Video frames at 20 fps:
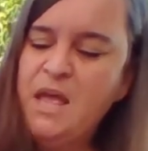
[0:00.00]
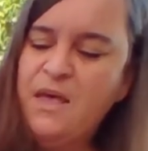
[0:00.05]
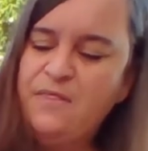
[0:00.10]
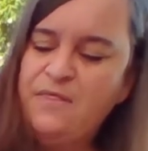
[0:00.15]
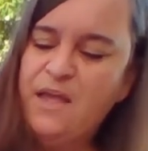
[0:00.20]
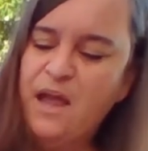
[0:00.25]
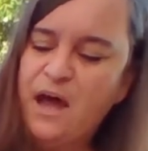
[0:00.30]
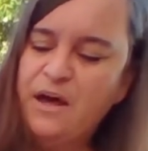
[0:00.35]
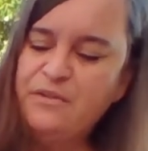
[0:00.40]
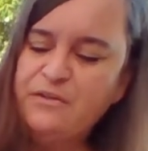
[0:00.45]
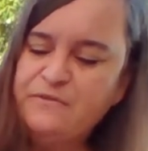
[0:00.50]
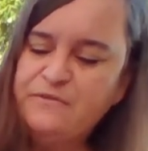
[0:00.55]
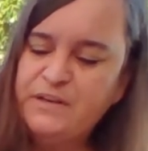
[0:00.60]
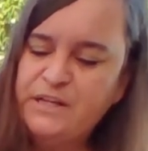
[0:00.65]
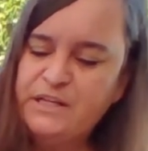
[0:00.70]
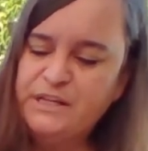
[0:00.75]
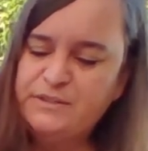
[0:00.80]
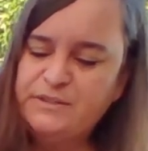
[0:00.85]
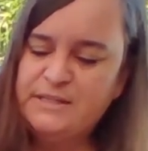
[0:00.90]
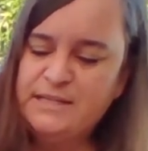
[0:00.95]
The other
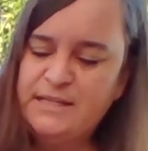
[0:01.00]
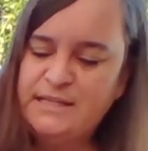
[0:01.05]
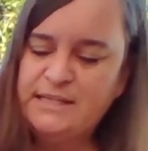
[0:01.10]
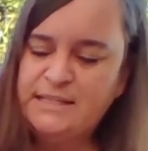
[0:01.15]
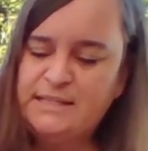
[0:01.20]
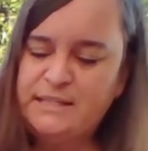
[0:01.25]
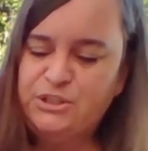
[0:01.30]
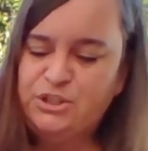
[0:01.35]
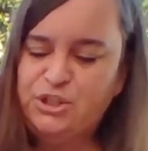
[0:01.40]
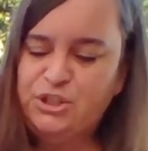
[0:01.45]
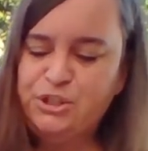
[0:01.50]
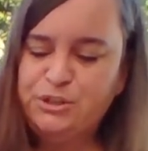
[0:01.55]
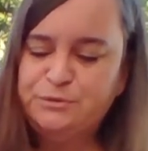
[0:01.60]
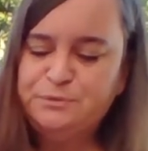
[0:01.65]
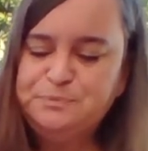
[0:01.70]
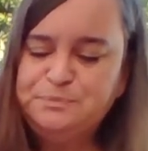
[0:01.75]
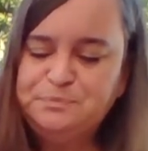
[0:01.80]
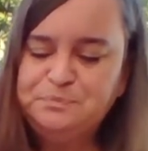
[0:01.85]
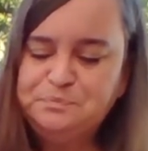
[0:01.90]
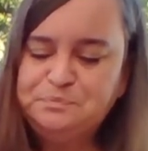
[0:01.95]
videos that I sent
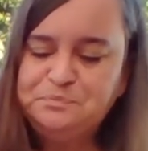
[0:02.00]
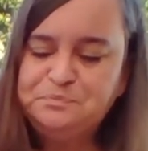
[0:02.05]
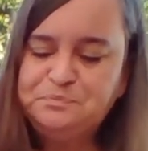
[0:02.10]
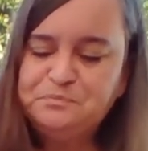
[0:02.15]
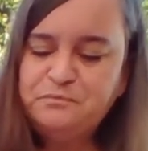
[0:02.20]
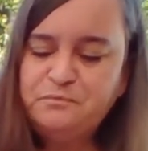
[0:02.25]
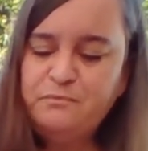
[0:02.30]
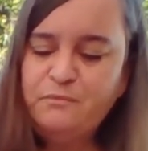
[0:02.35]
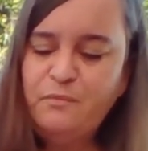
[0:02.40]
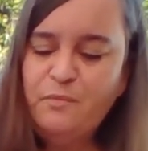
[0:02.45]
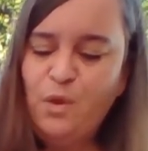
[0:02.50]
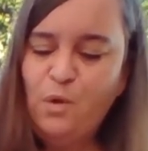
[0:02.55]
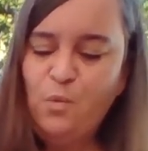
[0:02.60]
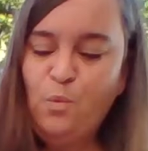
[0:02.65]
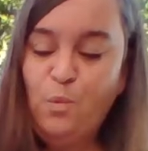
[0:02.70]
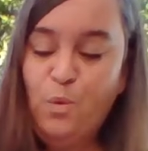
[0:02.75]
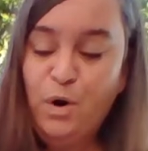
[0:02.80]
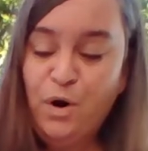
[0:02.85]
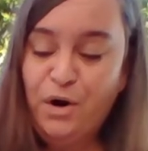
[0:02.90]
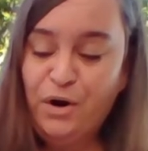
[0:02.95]
you
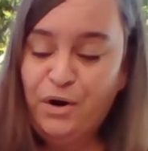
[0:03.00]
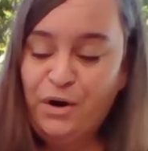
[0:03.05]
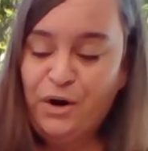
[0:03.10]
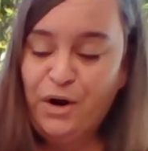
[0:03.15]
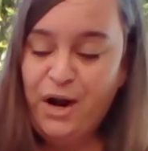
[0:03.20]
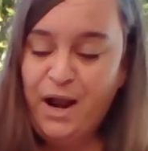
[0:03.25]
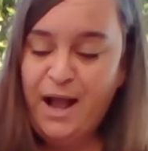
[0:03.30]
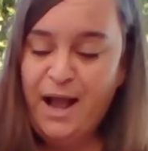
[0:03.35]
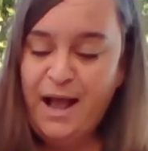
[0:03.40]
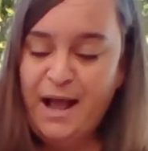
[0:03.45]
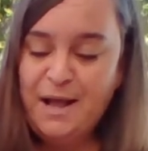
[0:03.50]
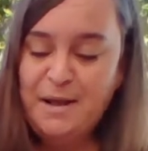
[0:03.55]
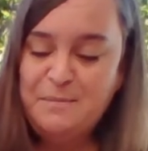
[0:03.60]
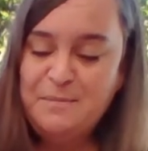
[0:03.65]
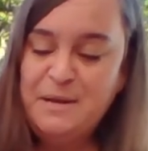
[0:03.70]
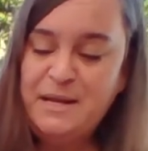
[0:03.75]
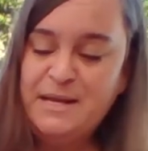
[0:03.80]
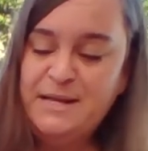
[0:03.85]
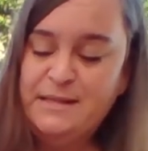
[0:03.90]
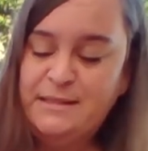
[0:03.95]
were
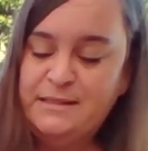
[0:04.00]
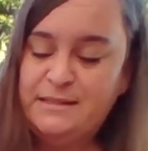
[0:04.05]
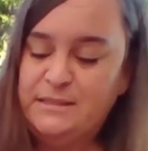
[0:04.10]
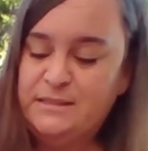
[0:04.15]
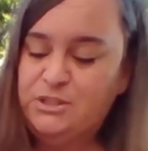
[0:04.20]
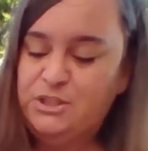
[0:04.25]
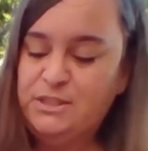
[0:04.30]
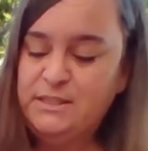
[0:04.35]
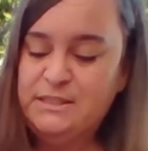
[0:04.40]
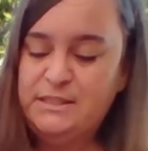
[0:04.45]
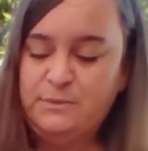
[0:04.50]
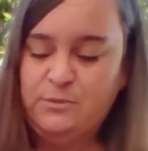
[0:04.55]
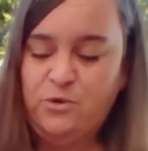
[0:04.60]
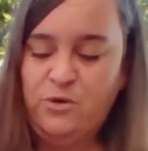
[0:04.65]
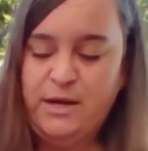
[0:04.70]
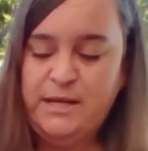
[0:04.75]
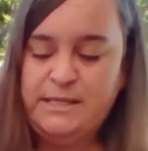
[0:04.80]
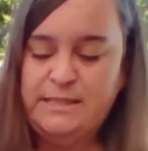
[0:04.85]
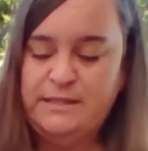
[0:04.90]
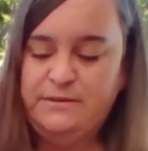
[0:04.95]
just some
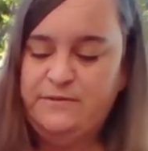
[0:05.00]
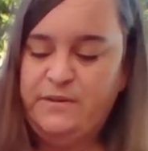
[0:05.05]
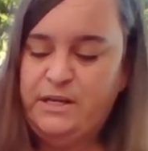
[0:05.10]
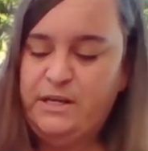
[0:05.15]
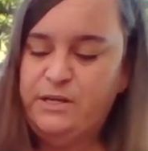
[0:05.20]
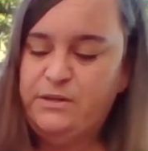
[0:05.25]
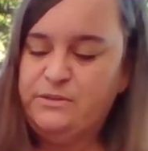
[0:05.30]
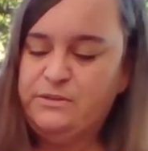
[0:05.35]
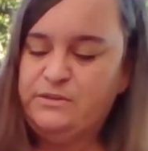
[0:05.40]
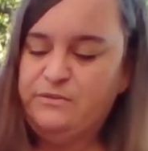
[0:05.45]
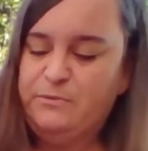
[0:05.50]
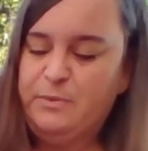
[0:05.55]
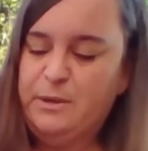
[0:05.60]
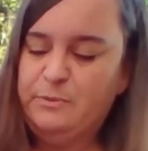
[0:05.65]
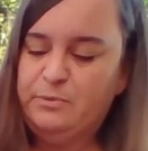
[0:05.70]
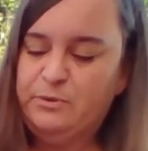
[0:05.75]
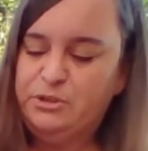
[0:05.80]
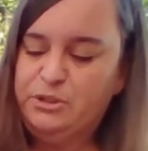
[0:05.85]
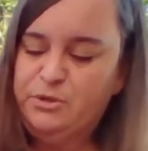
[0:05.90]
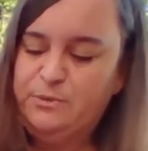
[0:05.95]
crazy videos of
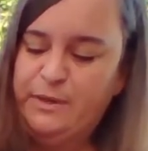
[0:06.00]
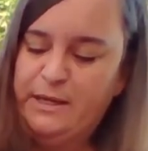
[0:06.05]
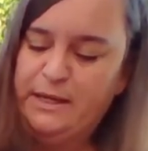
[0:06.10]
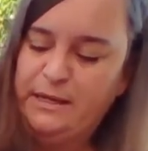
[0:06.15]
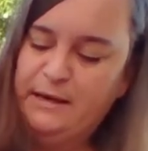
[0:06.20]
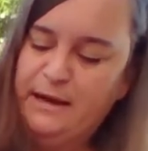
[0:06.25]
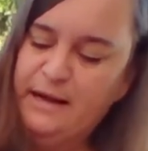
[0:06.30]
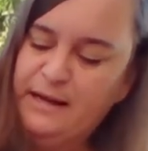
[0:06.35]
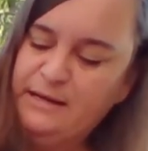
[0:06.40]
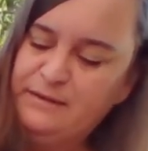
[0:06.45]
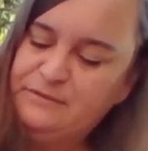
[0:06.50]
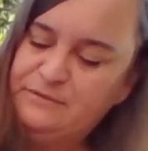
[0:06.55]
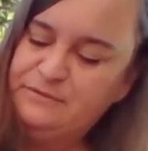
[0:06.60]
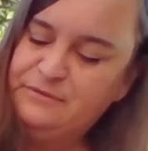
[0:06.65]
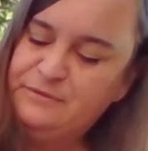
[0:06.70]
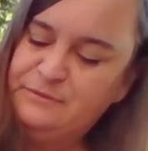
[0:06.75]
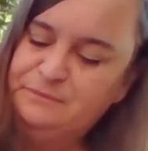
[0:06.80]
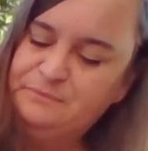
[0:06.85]
people doing kind of